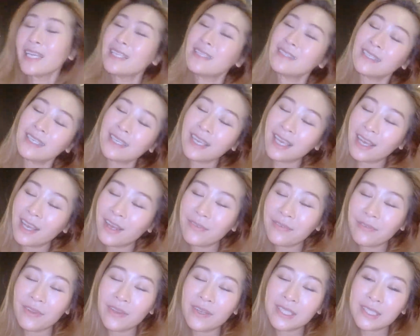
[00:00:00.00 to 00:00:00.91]
Take care
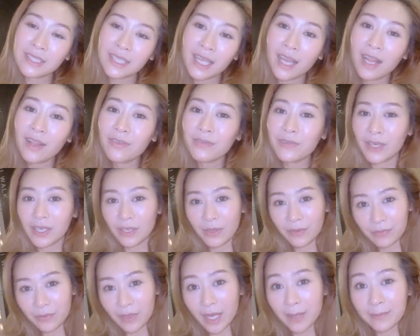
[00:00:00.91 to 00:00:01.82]
of yourself and your
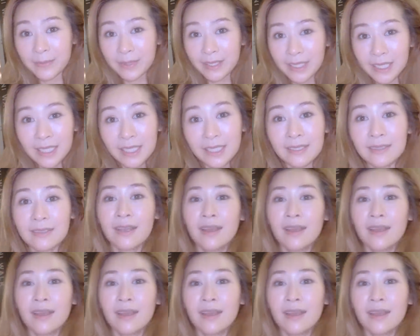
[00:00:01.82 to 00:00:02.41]
families,